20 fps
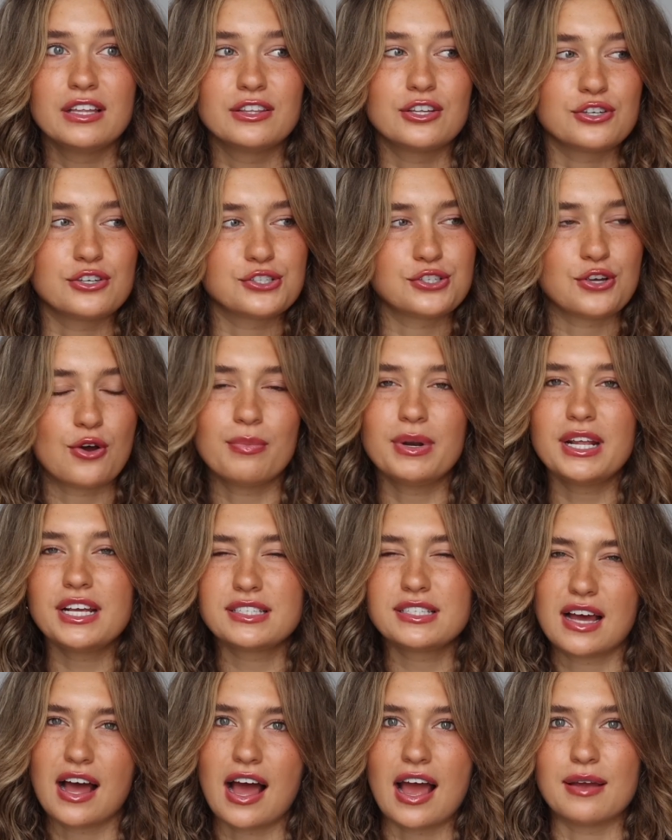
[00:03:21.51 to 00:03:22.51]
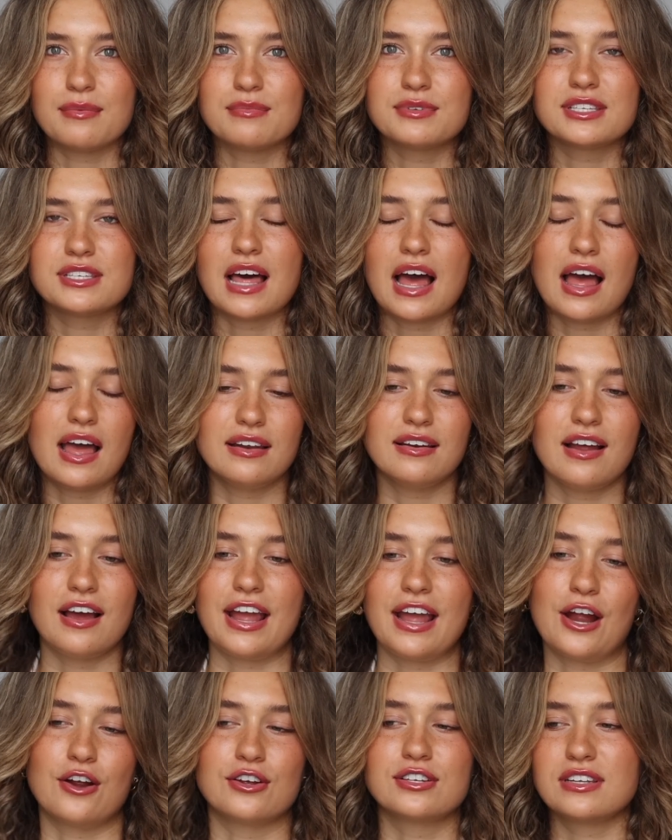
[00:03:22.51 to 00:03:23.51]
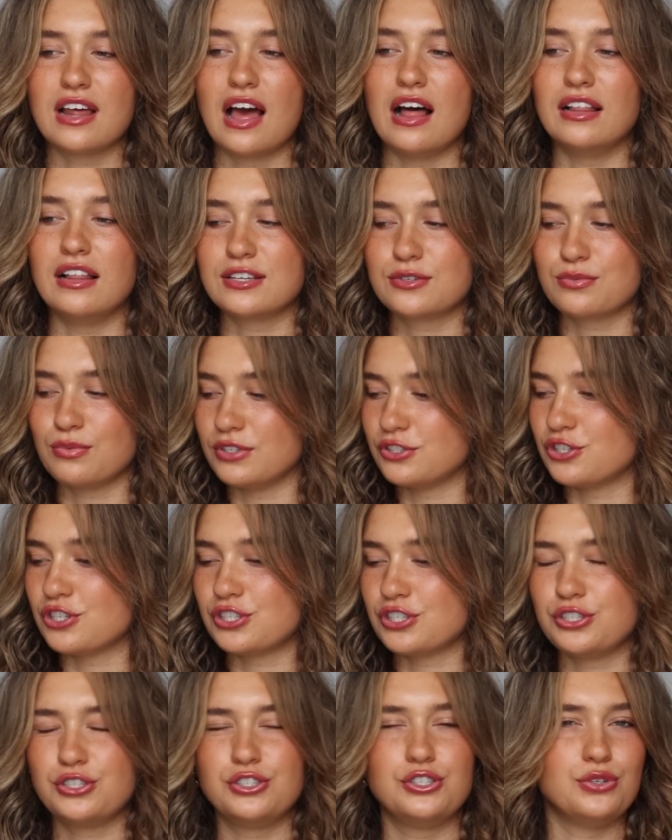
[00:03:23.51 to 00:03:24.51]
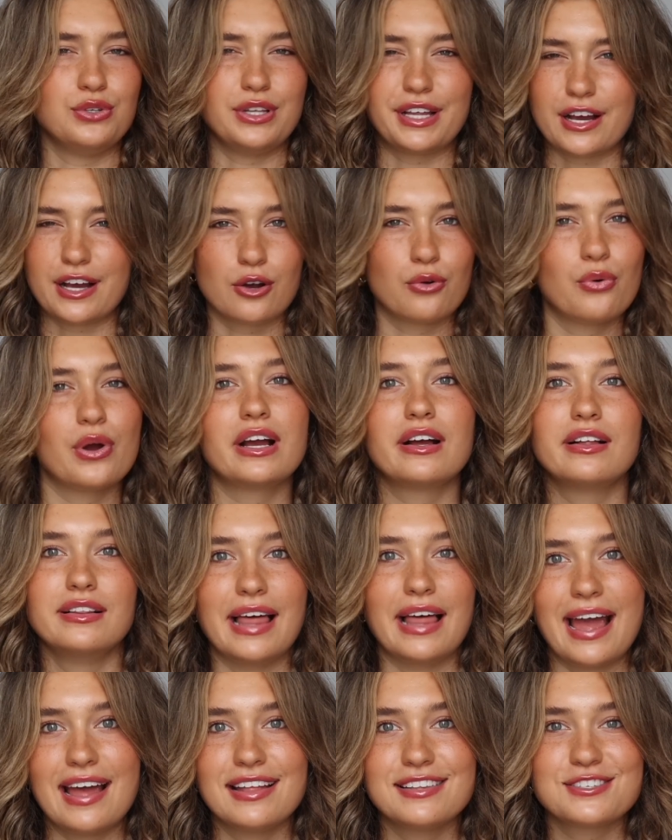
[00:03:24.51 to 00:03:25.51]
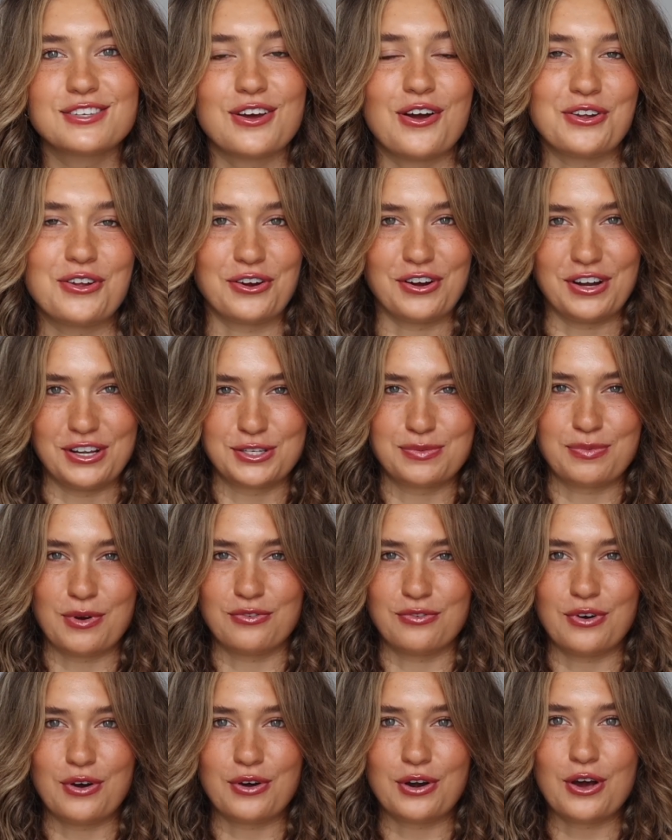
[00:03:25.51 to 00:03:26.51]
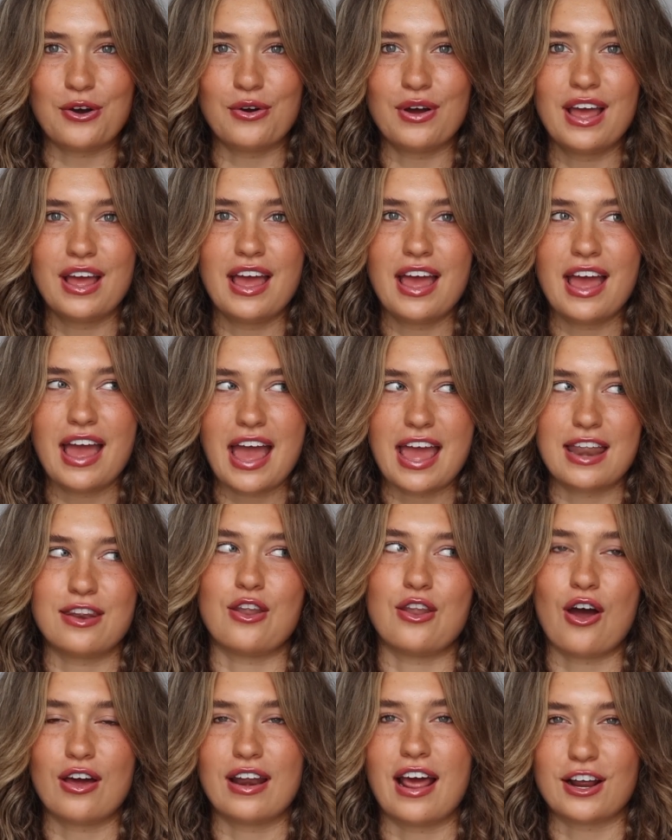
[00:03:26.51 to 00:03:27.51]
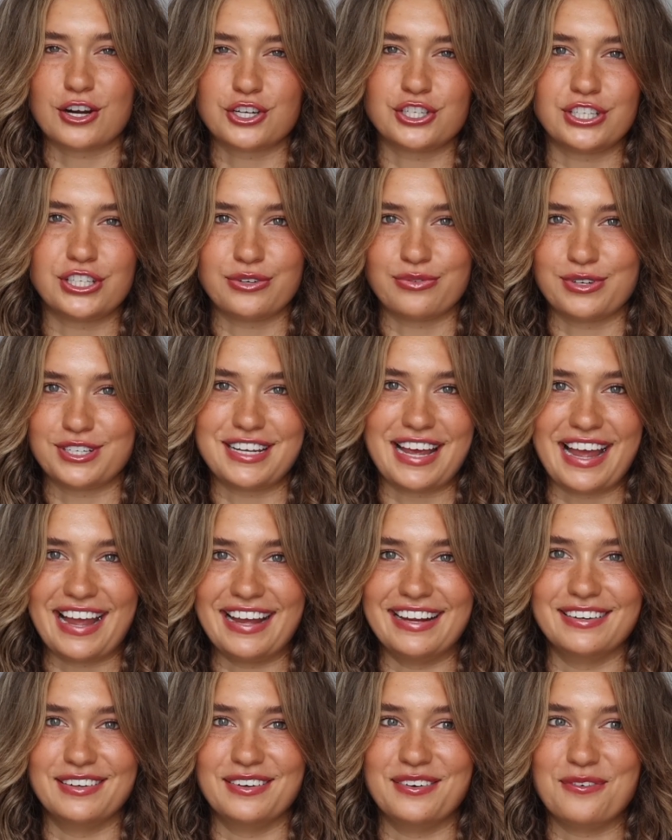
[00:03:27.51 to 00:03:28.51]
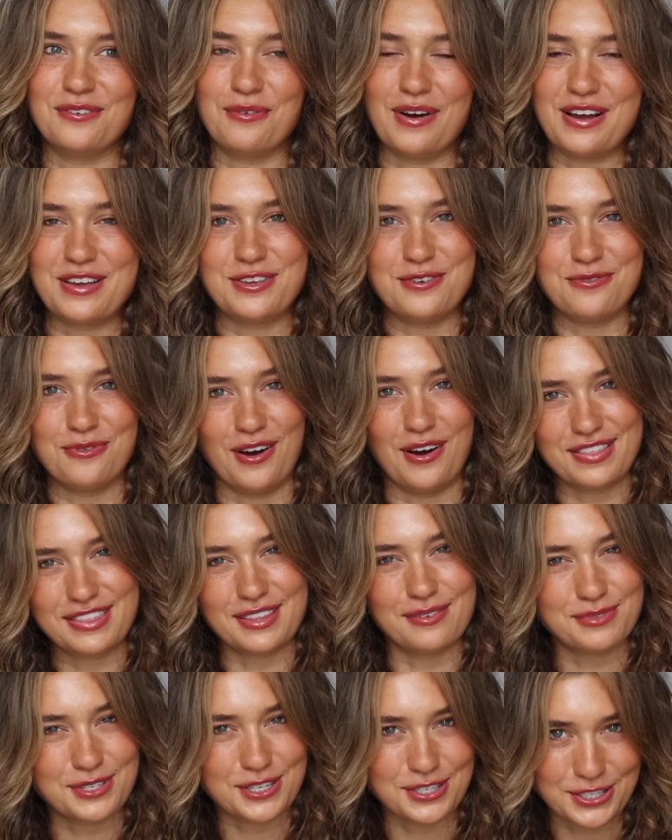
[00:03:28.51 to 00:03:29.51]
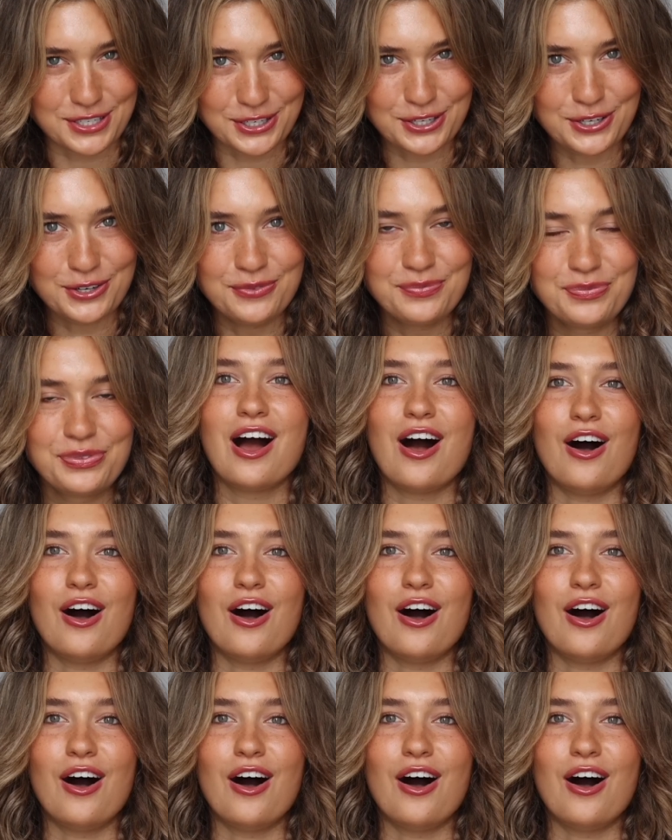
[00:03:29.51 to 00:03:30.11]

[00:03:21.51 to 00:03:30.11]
There's so many times that a hairstylist will just do a quick glance on your inspo photo and not actually retain what you want them to do.